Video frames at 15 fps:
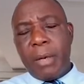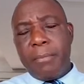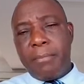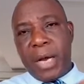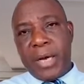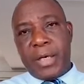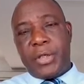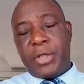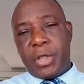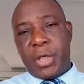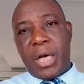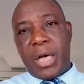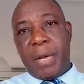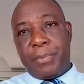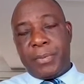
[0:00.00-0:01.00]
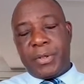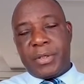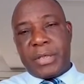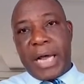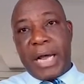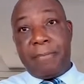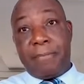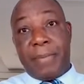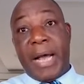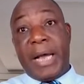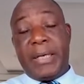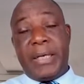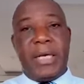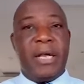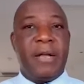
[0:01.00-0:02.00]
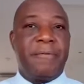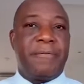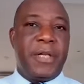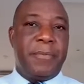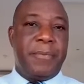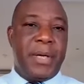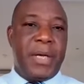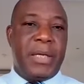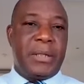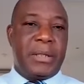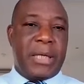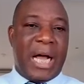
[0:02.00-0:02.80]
managed and put aside by the EFDB.